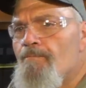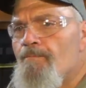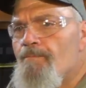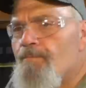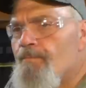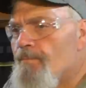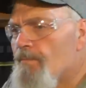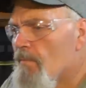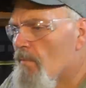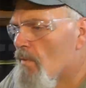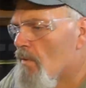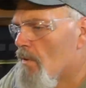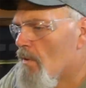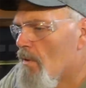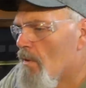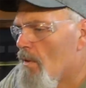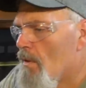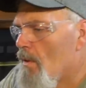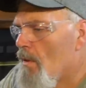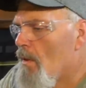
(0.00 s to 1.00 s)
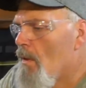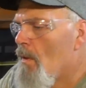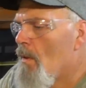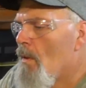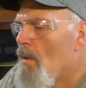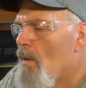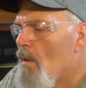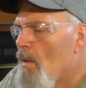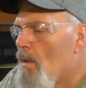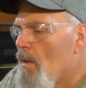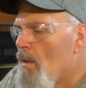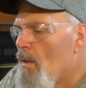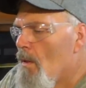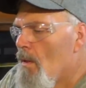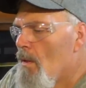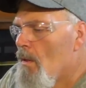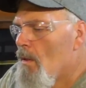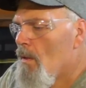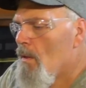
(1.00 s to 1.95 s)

[no speech]